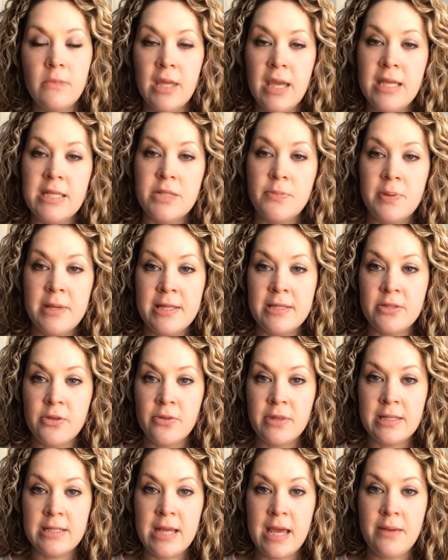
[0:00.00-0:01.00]
it depends
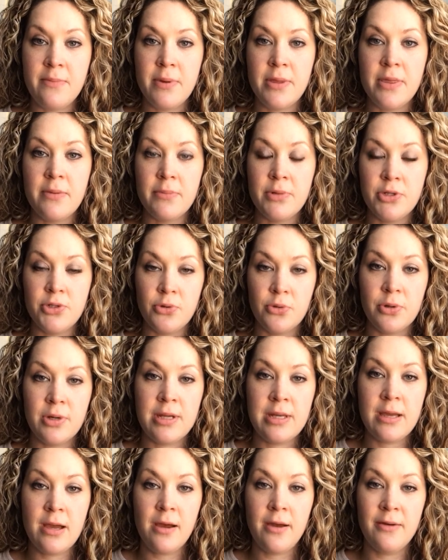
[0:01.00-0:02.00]
on the day, but the
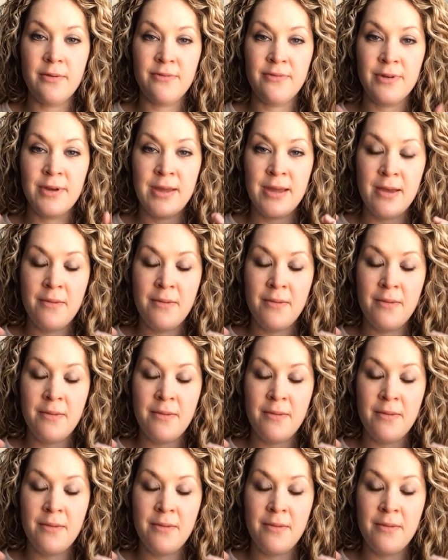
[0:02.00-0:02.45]
majority of